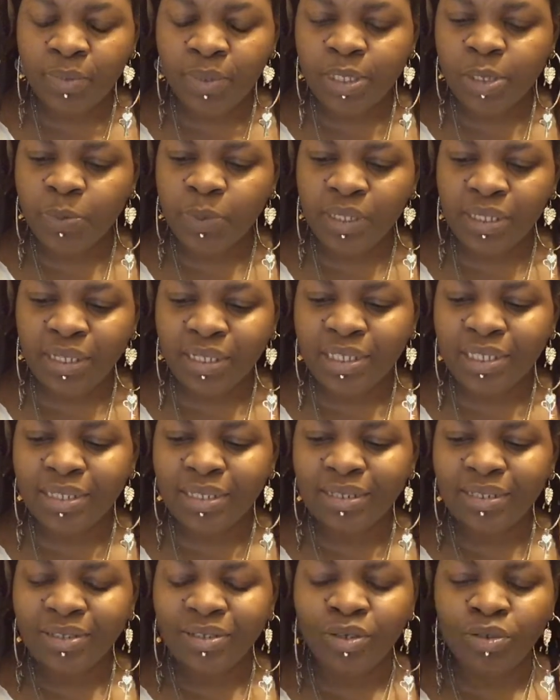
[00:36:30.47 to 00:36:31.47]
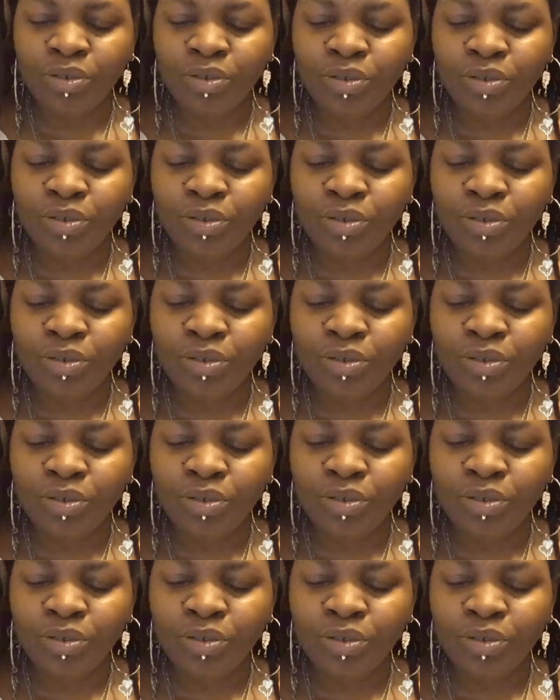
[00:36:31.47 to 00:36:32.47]
It's because, you're so used to
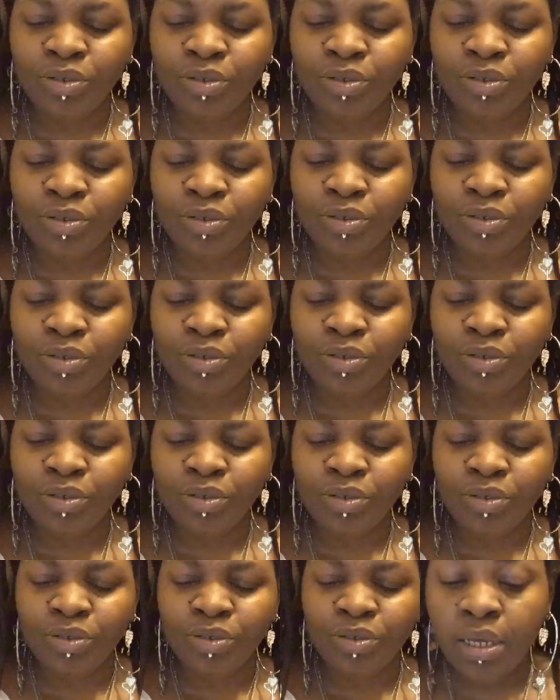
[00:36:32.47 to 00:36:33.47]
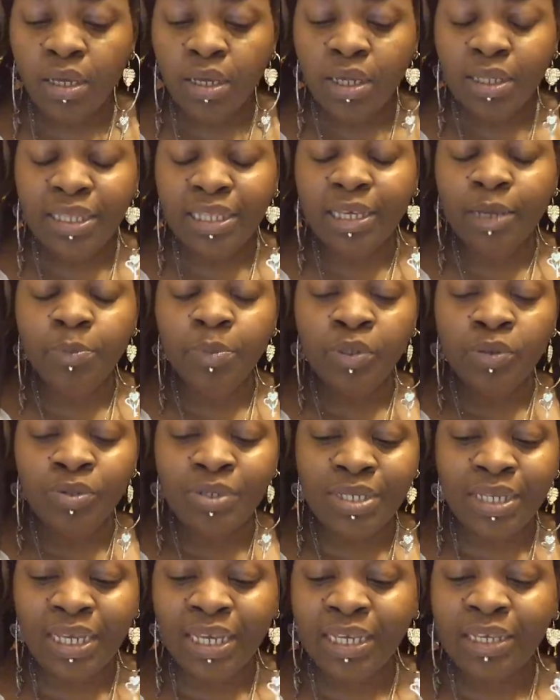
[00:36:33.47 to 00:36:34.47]
being abused, the
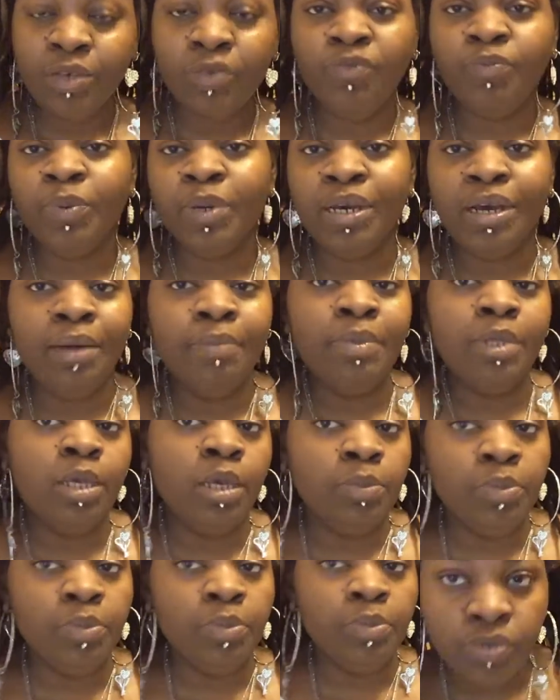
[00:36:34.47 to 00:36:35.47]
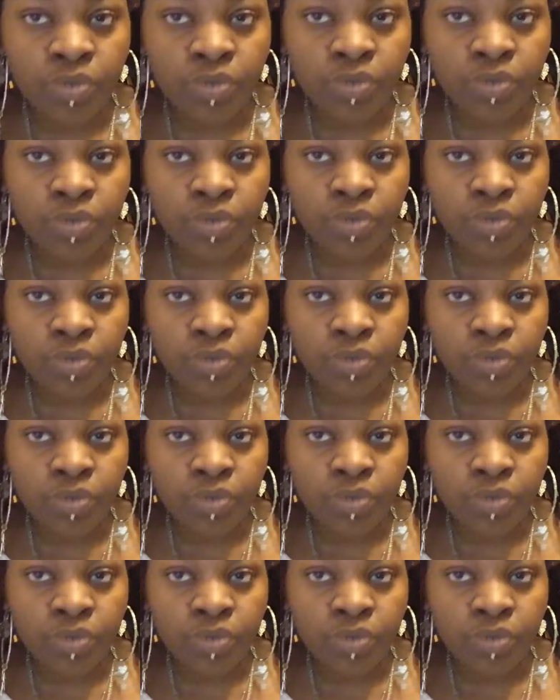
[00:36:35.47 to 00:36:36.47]
abusee, you've become the abuser.
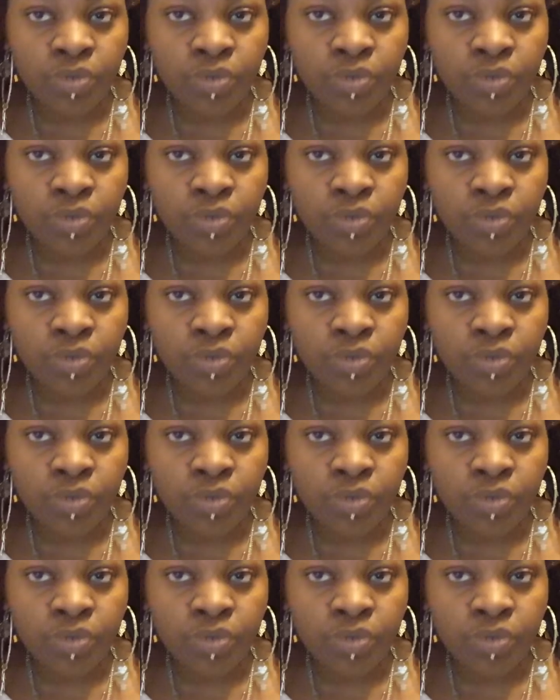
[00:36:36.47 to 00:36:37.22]
If that makes any sense for